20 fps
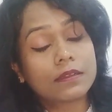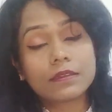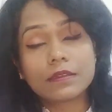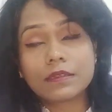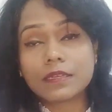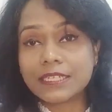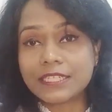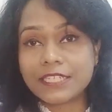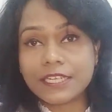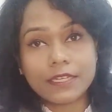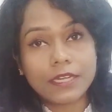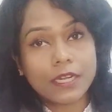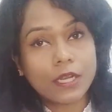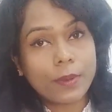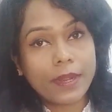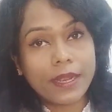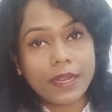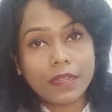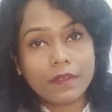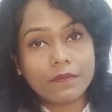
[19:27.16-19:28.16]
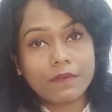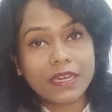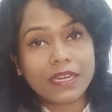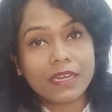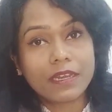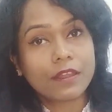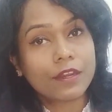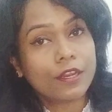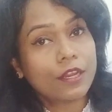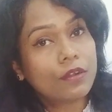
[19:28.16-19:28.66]
Agenda
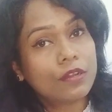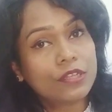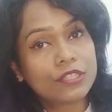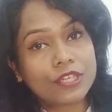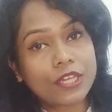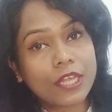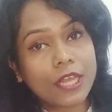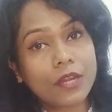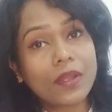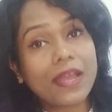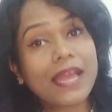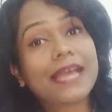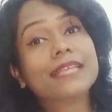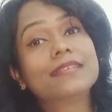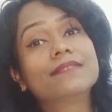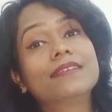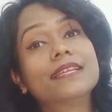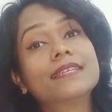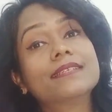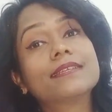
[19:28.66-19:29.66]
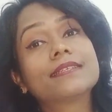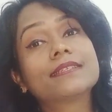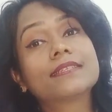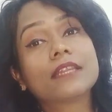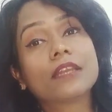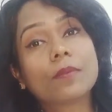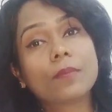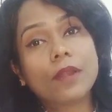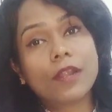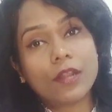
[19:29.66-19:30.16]
21, Rio de Janeiro, as well as
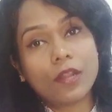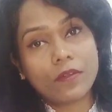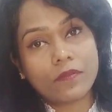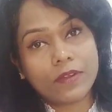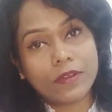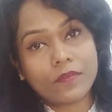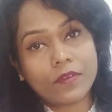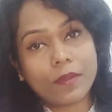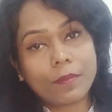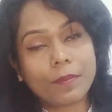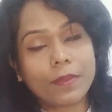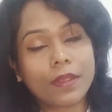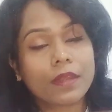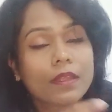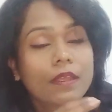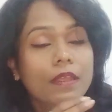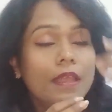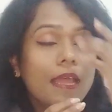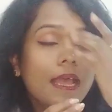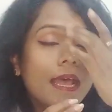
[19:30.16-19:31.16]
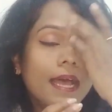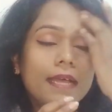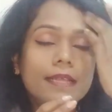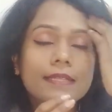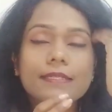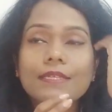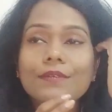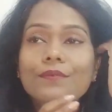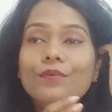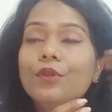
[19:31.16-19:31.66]
sustainability of development.
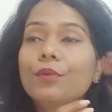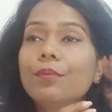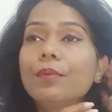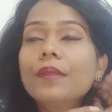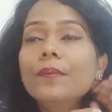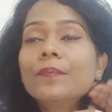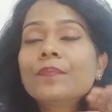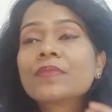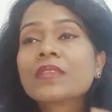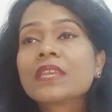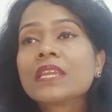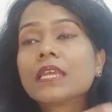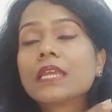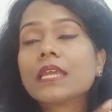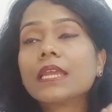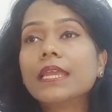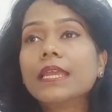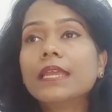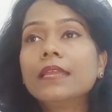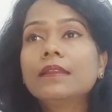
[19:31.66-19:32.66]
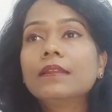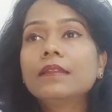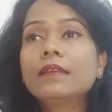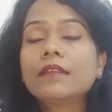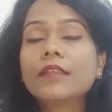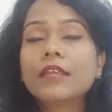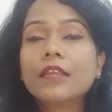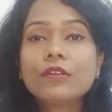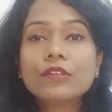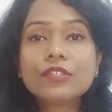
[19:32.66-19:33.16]
Answer would be, in
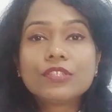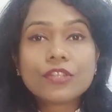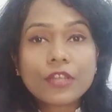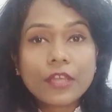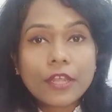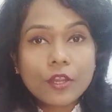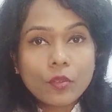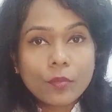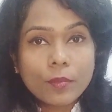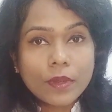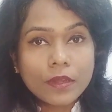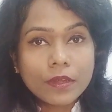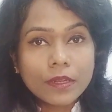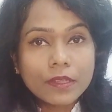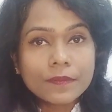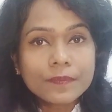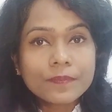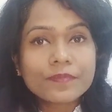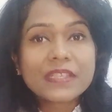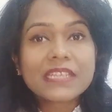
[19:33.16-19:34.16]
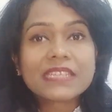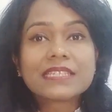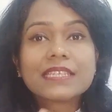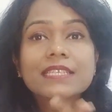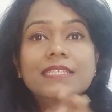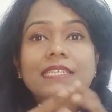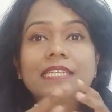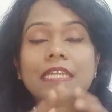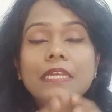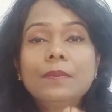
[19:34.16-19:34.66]
Rio de Janeiro meeting,
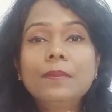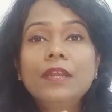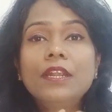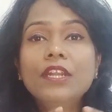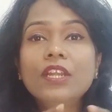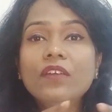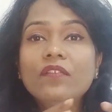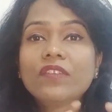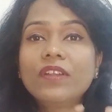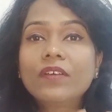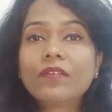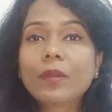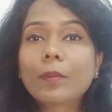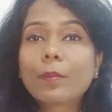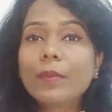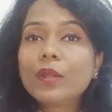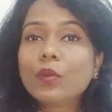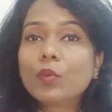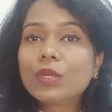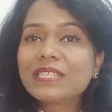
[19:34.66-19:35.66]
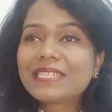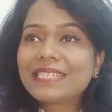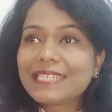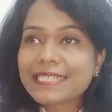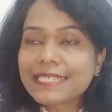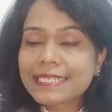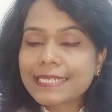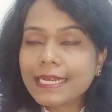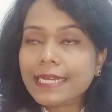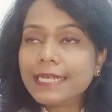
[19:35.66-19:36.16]
sustainability of development was
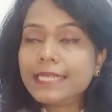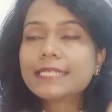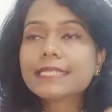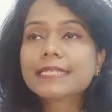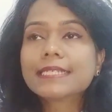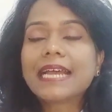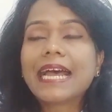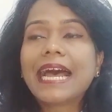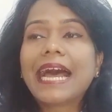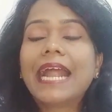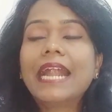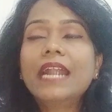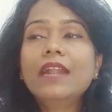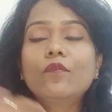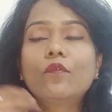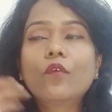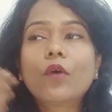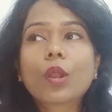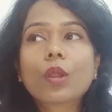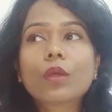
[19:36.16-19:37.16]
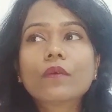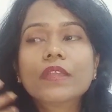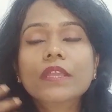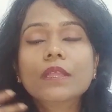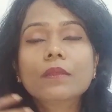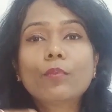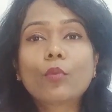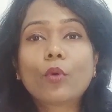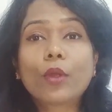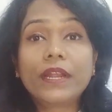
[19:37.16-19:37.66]
discussed and
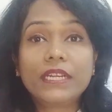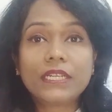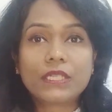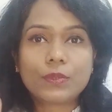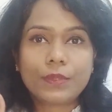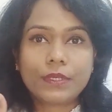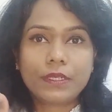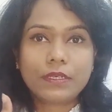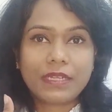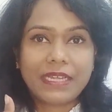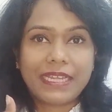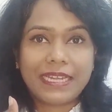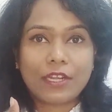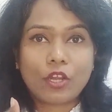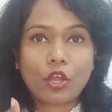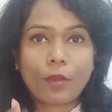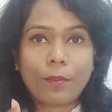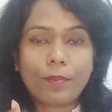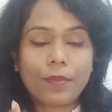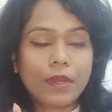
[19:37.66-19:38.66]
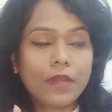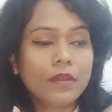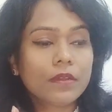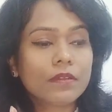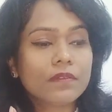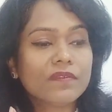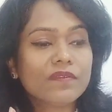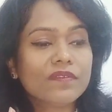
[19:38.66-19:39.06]
following points were adopted